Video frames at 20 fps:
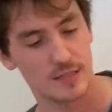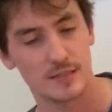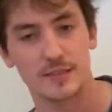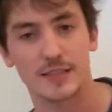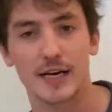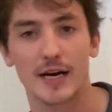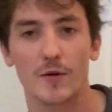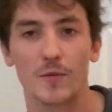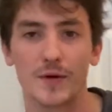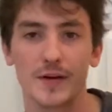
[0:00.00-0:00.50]

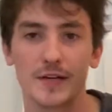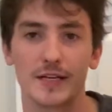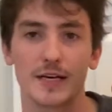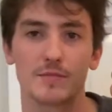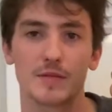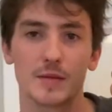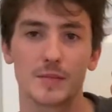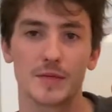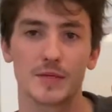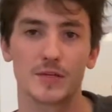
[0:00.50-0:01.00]
yeah, we
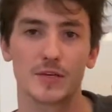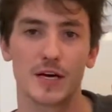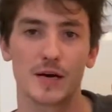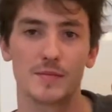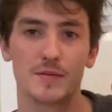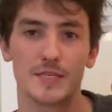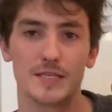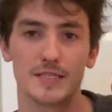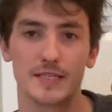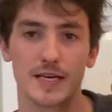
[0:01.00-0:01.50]
kept Lemon
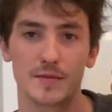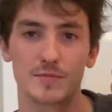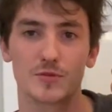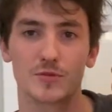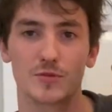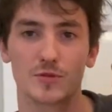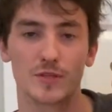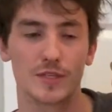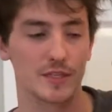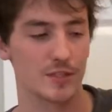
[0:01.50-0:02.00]
Grabb. He's
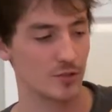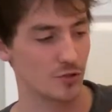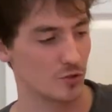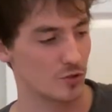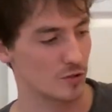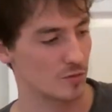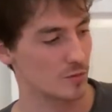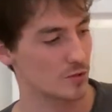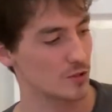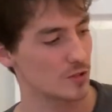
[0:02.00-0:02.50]
absolutely
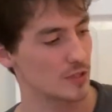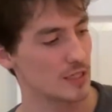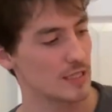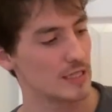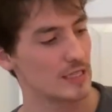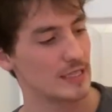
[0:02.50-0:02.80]
adorable.